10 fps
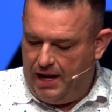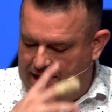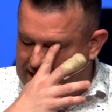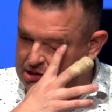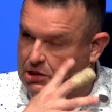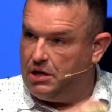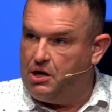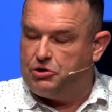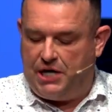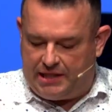He says,
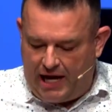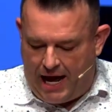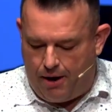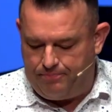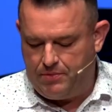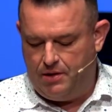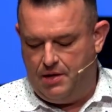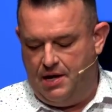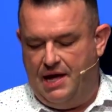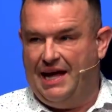go check that out.
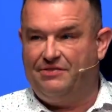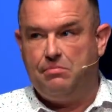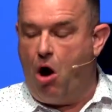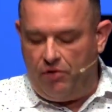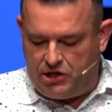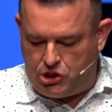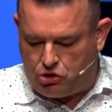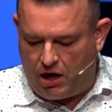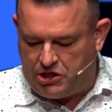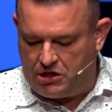He gives them all these
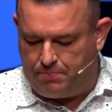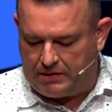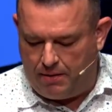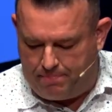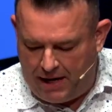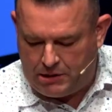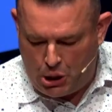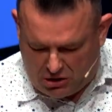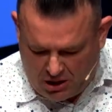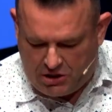instructions, but the best
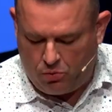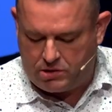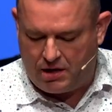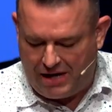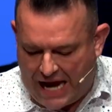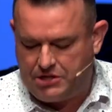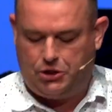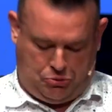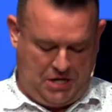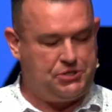instruction was the last
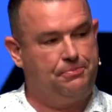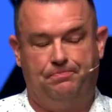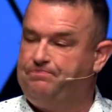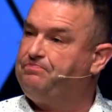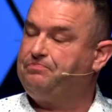instruction.